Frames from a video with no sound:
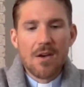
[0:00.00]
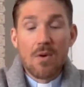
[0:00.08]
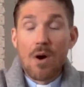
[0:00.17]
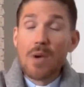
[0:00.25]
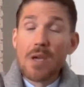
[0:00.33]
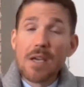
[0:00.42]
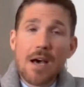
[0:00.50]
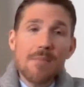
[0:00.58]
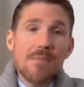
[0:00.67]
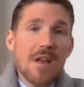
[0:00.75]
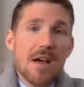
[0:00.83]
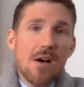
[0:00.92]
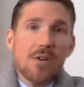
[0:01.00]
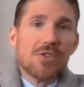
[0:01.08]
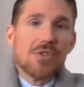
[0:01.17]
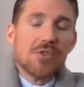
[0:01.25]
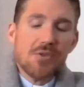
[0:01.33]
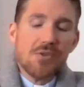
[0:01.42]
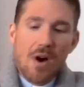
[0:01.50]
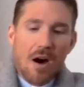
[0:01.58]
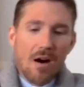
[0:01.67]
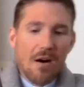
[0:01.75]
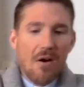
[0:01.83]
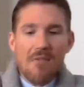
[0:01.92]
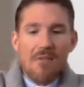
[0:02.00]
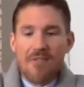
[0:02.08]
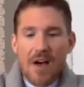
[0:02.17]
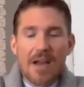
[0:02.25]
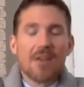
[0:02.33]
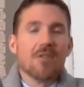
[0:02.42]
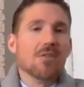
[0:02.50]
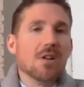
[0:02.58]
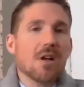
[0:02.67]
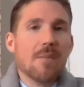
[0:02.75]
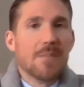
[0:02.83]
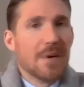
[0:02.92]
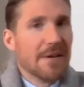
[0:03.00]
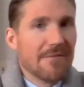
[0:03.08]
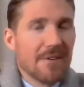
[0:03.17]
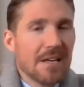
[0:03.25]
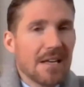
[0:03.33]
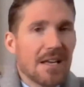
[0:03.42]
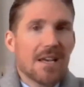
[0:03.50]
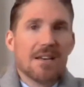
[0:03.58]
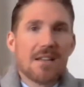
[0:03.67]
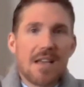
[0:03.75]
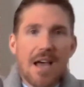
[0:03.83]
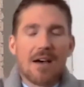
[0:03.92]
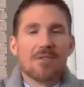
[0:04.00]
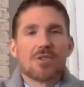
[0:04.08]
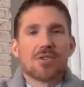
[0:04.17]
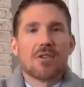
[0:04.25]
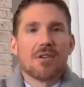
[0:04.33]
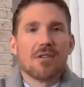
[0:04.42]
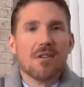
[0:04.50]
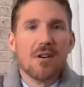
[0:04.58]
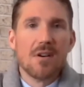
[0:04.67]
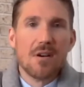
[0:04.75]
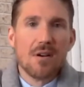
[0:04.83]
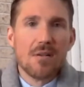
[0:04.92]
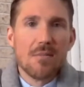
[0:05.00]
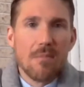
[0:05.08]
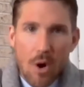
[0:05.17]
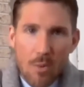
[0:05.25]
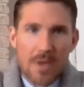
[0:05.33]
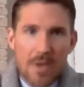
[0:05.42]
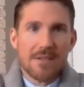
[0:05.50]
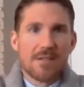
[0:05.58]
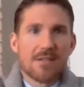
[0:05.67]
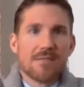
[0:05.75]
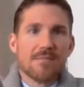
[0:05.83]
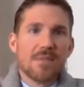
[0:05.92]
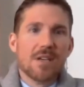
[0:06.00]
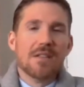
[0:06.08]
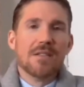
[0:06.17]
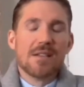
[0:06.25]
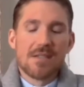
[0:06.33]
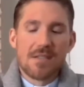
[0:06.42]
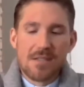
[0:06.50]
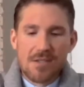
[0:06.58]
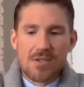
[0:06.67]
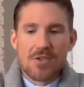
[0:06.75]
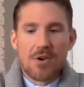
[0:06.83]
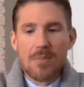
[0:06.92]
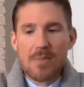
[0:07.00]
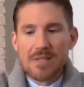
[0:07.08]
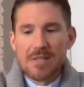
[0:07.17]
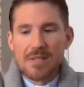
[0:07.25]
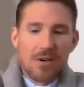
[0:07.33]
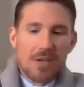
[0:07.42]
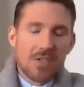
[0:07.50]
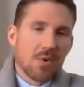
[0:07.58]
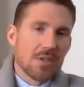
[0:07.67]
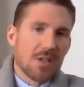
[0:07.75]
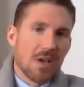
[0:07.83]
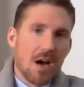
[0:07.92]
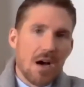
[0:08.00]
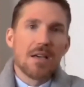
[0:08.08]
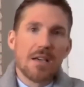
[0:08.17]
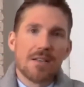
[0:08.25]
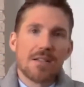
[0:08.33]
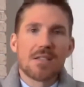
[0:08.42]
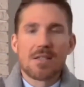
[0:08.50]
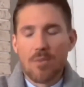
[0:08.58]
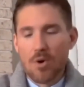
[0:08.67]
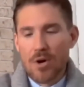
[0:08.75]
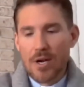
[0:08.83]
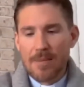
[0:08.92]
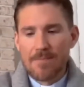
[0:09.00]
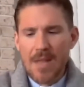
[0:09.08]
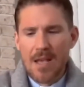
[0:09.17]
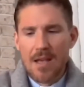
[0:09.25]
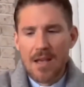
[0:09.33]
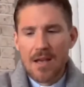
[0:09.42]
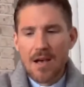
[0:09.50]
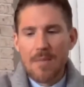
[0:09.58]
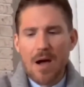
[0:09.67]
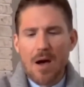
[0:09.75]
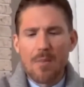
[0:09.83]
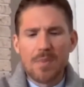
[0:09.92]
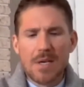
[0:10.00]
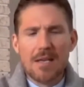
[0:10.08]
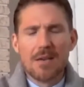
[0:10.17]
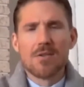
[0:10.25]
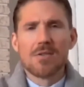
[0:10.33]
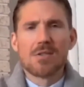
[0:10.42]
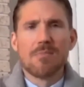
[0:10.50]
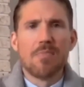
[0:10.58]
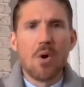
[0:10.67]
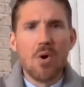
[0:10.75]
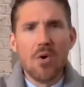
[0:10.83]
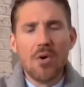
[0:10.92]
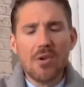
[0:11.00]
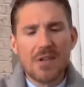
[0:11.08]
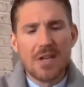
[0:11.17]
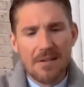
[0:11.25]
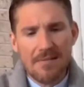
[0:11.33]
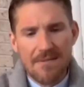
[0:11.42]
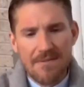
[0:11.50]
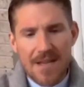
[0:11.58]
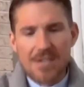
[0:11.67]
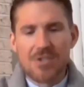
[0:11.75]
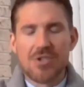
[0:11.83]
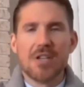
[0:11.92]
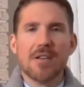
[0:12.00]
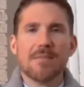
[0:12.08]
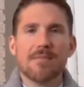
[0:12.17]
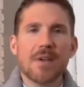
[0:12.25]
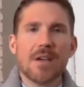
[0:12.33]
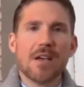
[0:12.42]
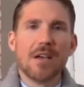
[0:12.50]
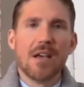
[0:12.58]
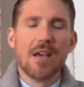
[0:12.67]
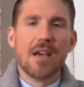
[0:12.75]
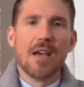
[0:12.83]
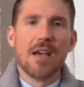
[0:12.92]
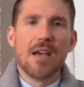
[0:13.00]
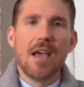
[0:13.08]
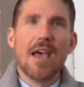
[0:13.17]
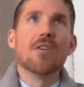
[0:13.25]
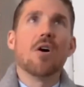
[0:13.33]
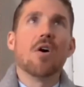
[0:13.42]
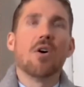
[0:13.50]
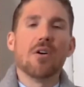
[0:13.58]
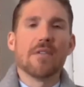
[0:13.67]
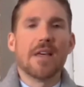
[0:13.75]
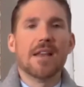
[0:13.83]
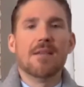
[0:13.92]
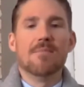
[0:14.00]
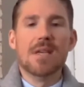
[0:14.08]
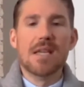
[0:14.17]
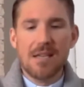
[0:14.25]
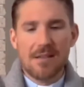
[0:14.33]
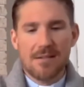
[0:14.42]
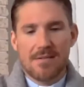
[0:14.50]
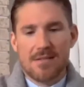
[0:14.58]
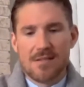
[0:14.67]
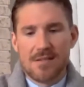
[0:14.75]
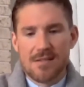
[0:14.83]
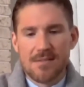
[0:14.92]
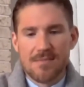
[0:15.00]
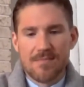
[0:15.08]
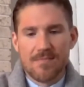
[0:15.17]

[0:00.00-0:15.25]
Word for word: Well, we come now to our final Epiphany encounter moment in this sermon series. We're talking this morning about Peter's bold confession and all that it means.